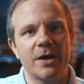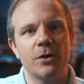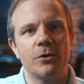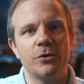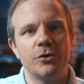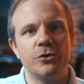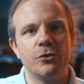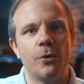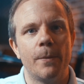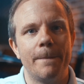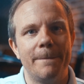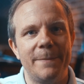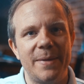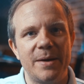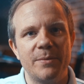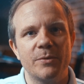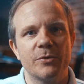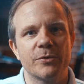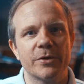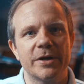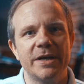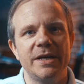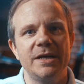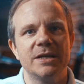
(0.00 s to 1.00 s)
on your
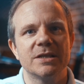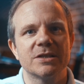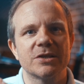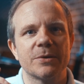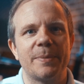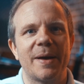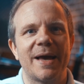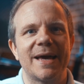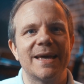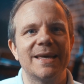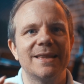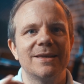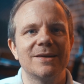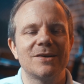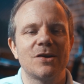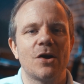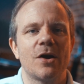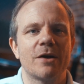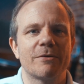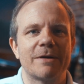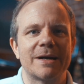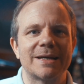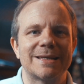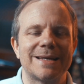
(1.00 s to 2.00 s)
memory to pay the
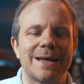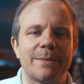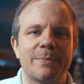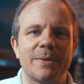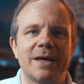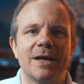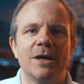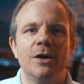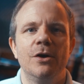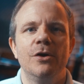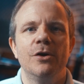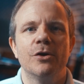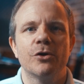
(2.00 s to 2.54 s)
direct debit